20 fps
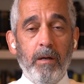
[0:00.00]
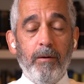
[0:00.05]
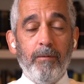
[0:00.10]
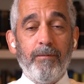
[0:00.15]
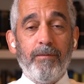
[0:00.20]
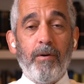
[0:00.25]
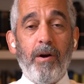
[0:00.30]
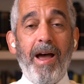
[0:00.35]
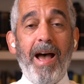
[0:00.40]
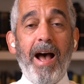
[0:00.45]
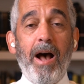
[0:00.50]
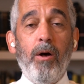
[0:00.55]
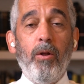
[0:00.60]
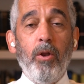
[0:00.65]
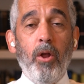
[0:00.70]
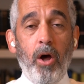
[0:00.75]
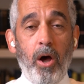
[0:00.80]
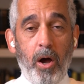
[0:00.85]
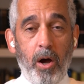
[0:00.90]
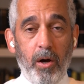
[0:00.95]
for how
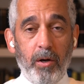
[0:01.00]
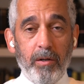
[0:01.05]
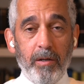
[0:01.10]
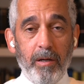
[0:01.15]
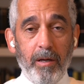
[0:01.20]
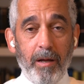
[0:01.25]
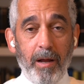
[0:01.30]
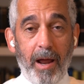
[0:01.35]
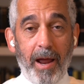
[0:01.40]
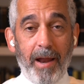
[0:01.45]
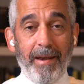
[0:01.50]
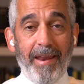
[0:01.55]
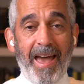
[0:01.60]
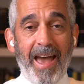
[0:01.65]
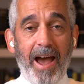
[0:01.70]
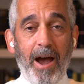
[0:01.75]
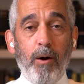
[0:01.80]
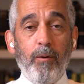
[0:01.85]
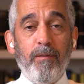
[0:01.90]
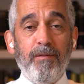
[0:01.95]
long, and
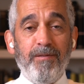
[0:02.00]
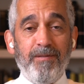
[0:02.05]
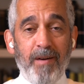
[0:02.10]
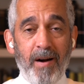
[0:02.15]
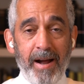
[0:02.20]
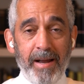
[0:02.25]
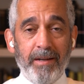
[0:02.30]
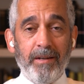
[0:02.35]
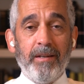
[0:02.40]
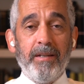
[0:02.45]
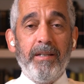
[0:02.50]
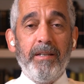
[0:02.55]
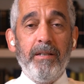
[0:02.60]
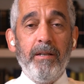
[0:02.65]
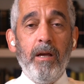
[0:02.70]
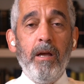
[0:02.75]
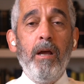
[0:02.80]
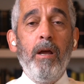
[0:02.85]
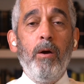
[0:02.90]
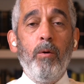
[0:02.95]
how finally
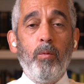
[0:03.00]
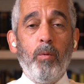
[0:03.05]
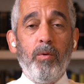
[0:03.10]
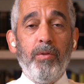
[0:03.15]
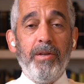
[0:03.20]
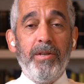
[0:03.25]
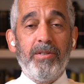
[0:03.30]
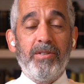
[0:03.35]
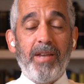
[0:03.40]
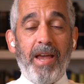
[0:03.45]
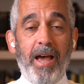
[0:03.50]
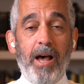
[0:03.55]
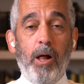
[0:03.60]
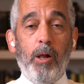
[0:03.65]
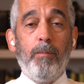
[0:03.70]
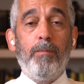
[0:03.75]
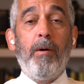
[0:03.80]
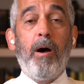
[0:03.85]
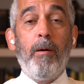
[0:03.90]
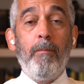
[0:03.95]
will this
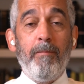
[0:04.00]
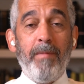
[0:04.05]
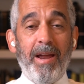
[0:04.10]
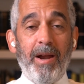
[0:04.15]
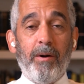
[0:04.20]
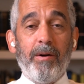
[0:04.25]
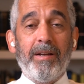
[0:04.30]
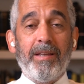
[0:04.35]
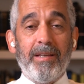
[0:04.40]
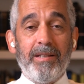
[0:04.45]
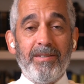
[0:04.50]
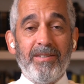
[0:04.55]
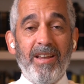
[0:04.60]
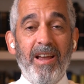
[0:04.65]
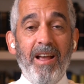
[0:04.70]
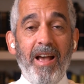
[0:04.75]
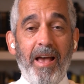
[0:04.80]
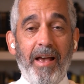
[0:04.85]
help Americans,